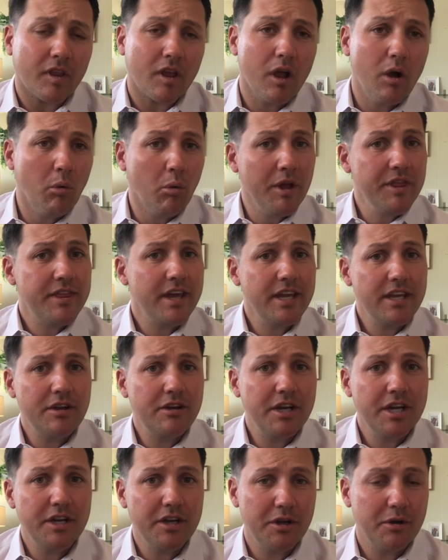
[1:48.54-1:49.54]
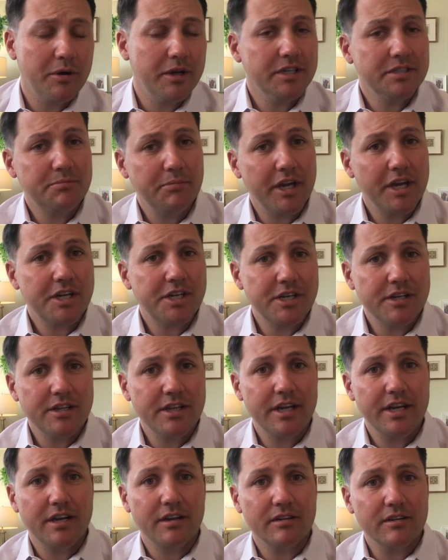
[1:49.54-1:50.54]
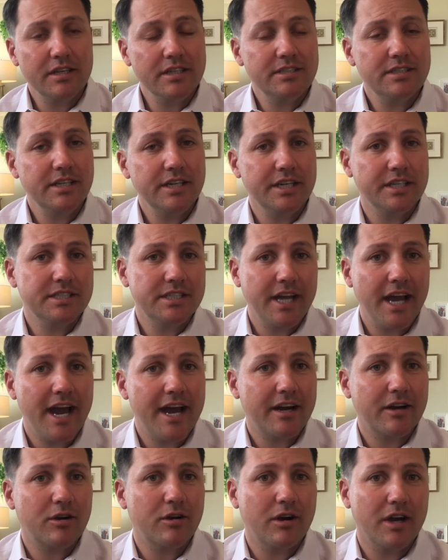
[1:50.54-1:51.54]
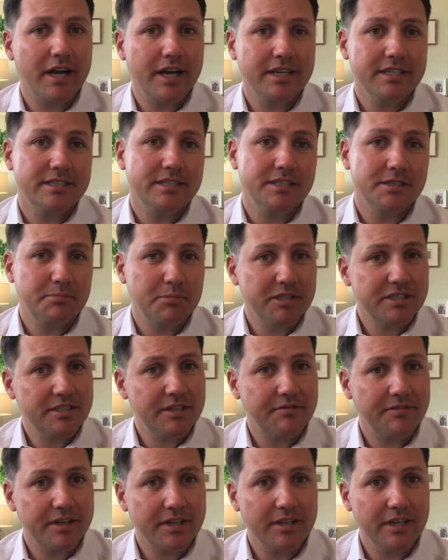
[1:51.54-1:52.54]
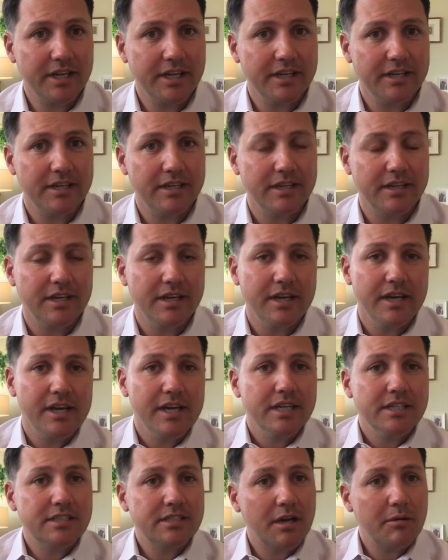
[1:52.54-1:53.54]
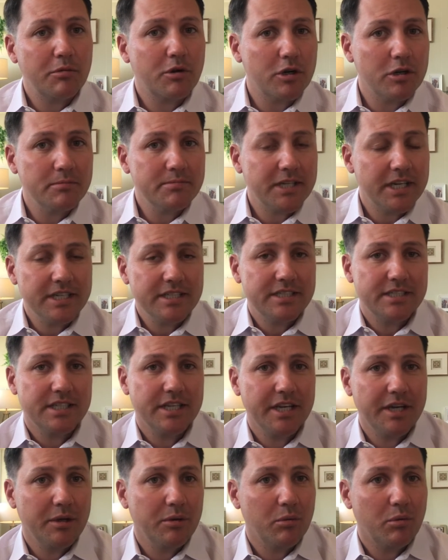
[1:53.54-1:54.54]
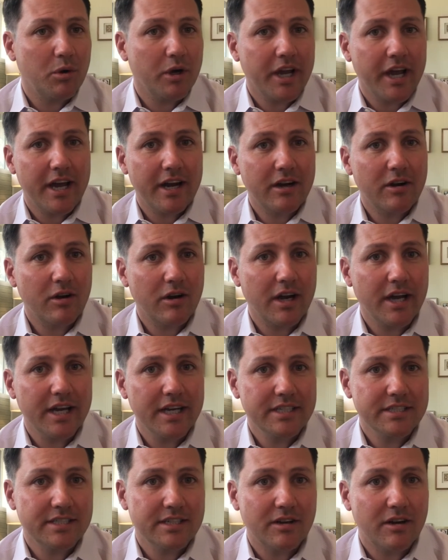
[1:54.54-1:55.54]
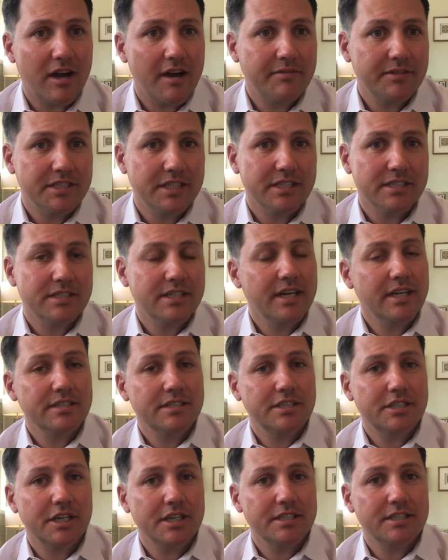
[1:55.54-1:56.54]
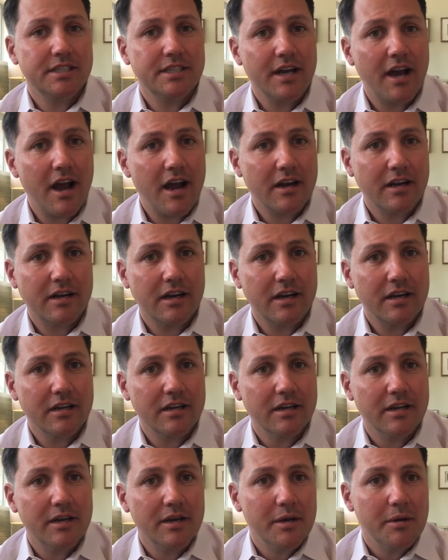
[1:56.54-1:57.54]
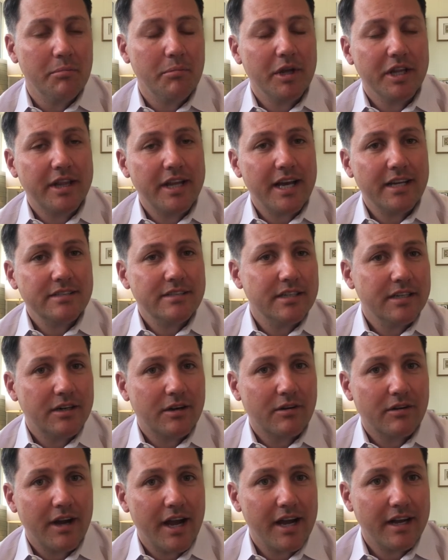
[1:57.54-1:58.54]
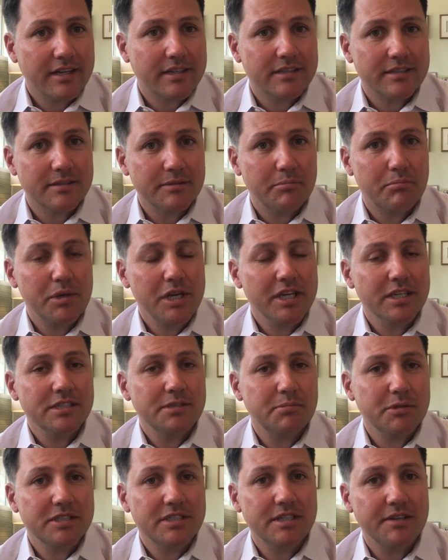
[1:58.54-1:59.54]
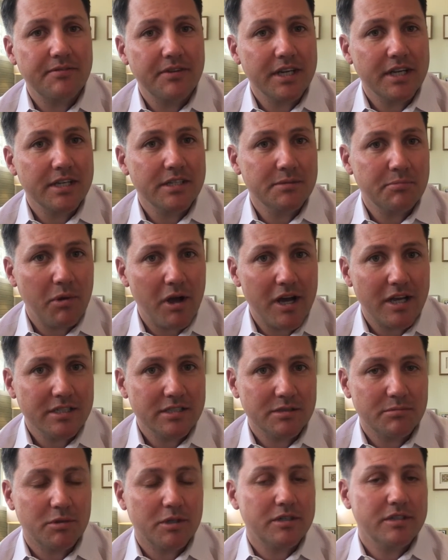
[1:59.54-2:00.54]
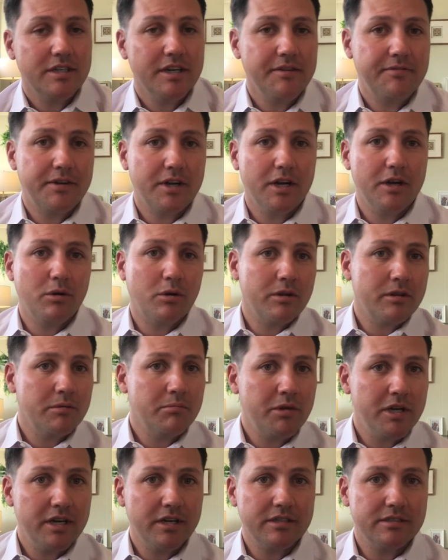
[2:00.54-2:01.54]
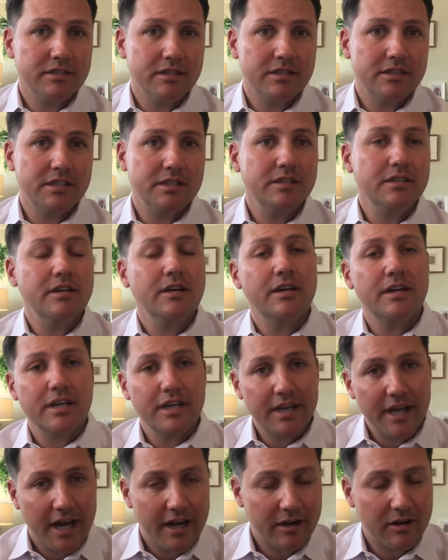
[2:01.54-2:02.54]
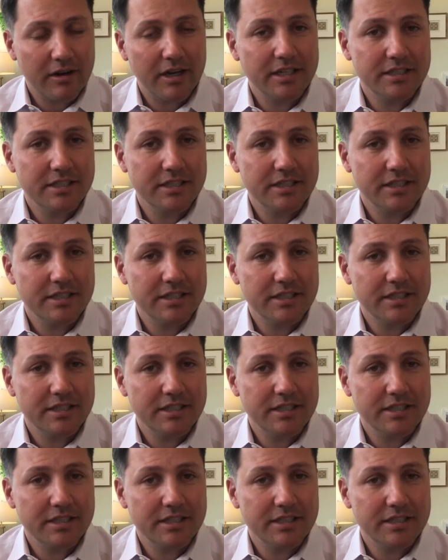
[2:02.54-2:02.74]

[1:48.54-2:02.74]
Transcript: One thing you can do is make sure that your listing is categorized specifically. Some groups I see will categorize their offices as just doctor, but that's incorrect. Be as specific as possible. If you're an orthopedic surgeon, categorize